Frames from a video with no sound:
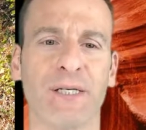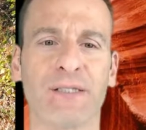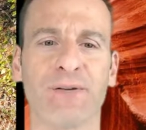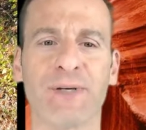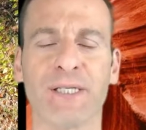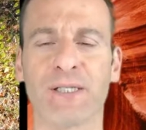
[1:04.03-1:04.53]

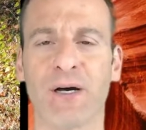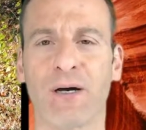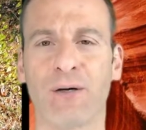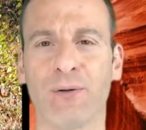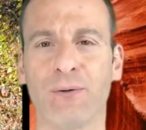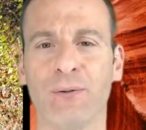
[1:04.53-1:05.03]
sons of Esau,
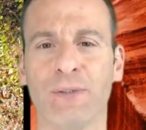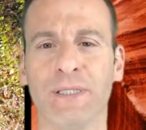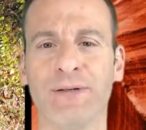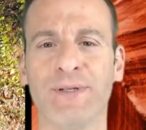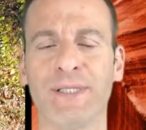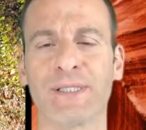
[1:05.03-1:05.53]
who
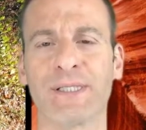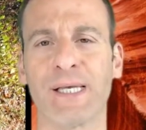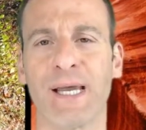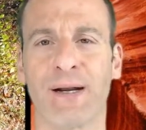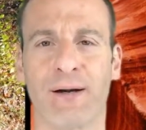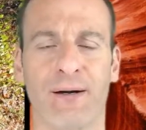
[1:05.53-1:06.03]
live in
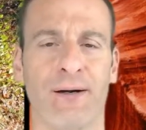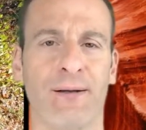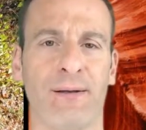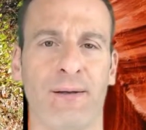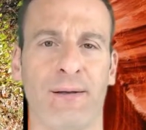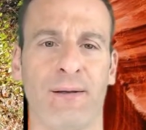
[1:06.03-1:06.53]
Seir.
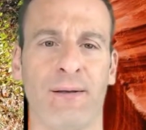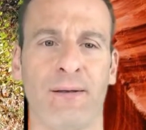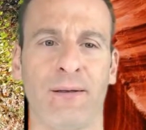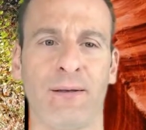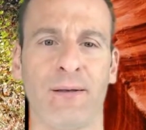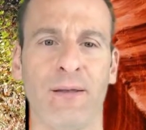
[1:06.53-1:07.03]

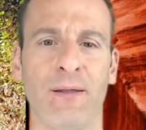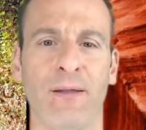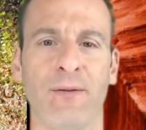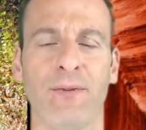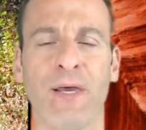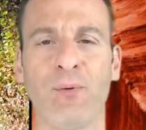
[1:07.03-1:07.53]

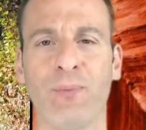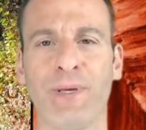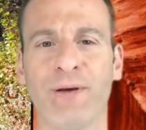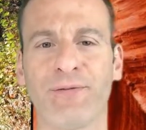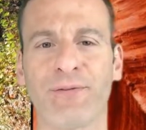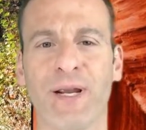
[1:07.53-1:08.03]
They will
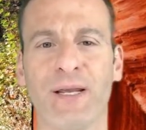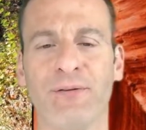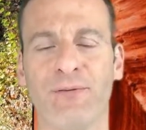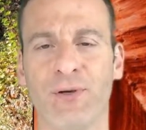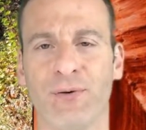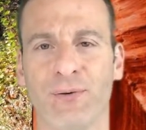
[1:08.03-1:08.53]
be afraid
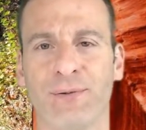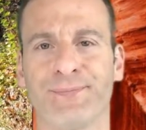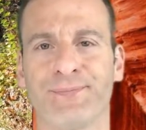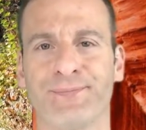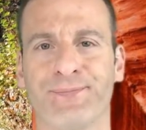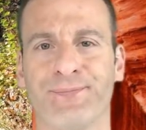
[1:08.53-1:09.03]
of you.
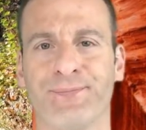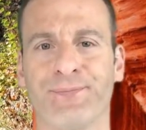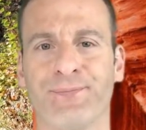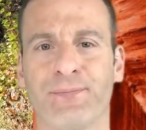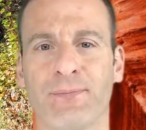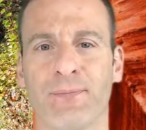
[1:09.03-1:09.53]

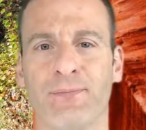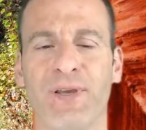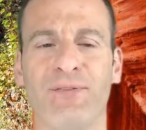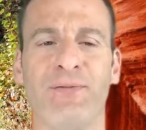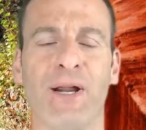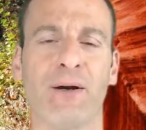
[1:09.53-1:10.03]

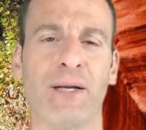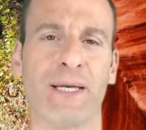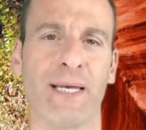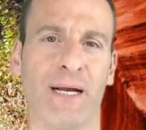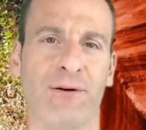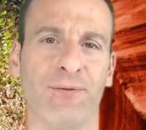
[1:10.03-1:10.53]
Be very
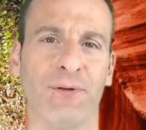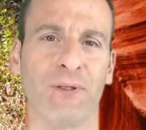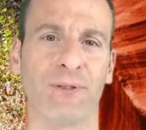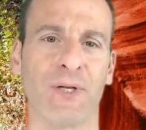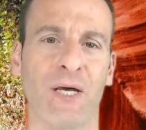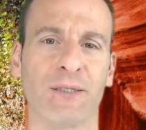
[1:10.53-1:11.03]
careful
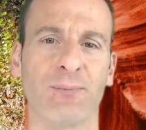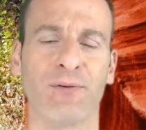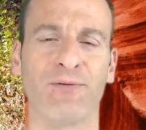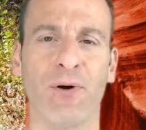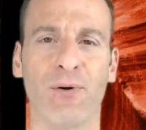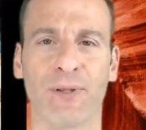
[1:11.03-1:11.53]
not to
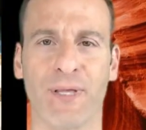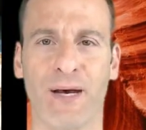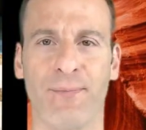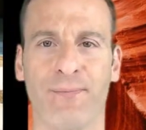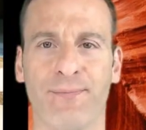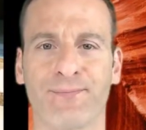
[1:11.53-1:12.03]
provoke
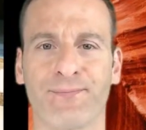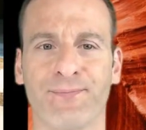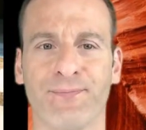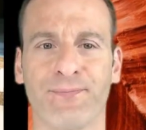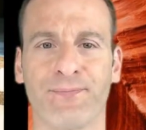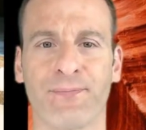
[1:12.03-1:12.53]
them.
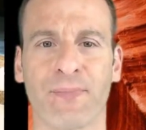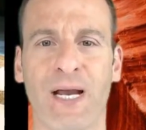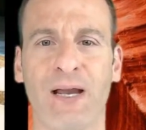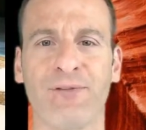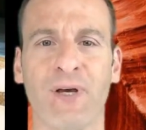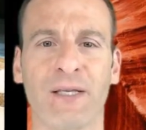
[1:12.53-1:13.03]

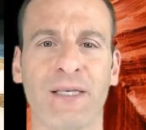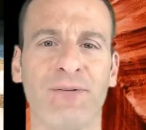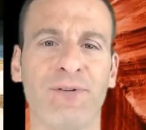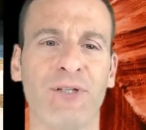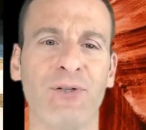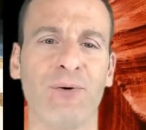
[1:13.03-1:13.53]
I have not
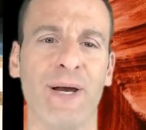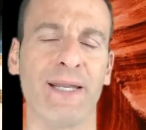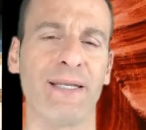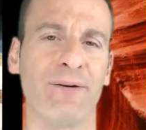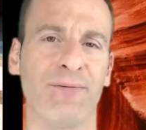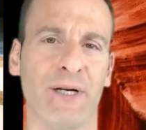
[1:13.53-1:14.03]
given you
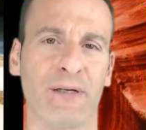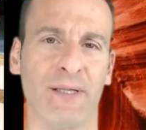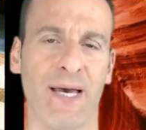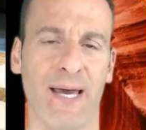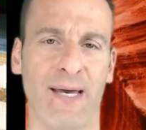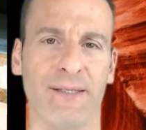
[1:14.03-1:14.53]
any of their
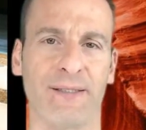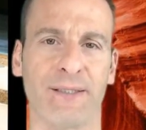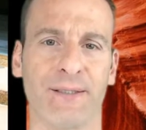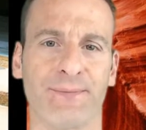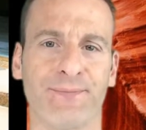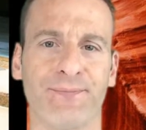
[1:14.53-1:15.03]
land.
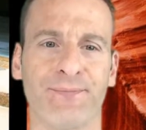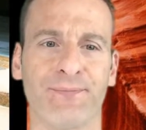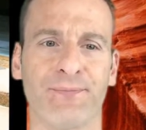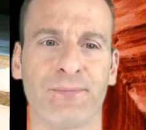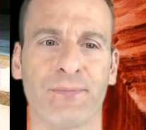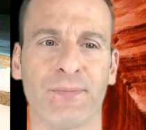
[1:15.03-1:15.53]

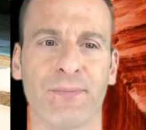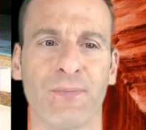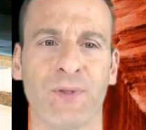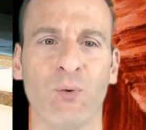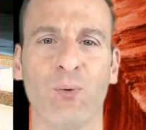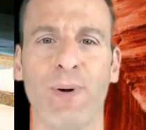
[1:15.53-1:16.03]

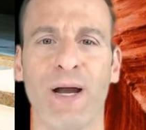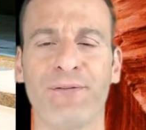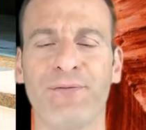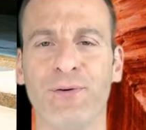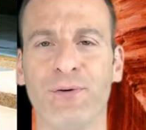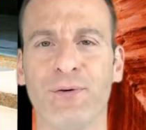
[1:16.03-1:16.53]
You will buy
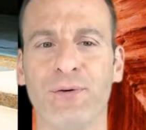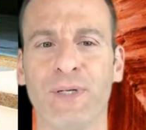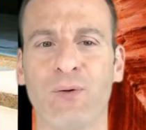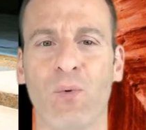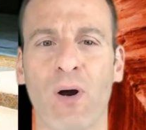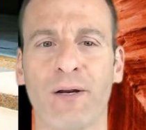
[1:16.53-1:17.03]
food
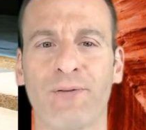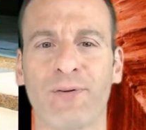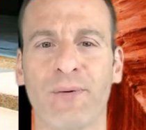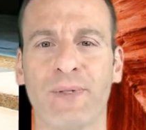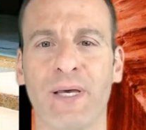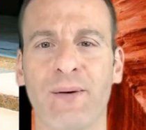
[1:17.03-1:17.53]
and water
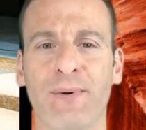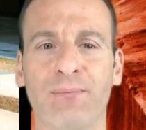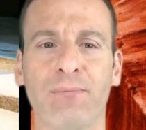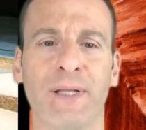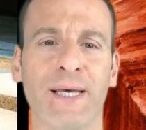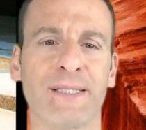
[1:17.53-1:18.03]
from them
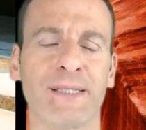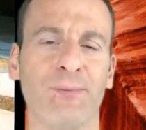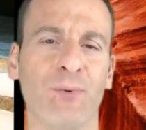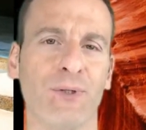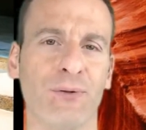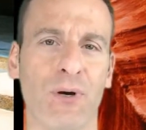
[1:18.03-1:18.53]
and bless
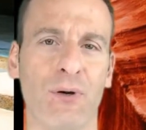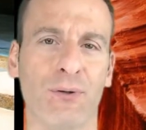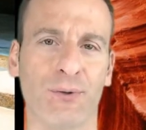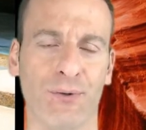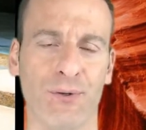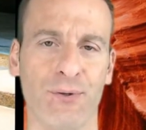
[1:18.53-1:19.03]
them when you go
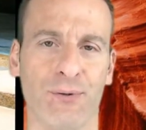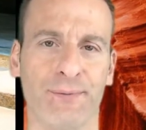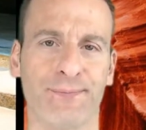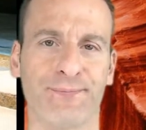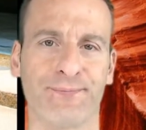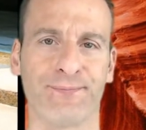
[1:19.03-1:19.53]
through.
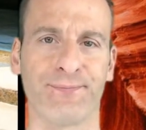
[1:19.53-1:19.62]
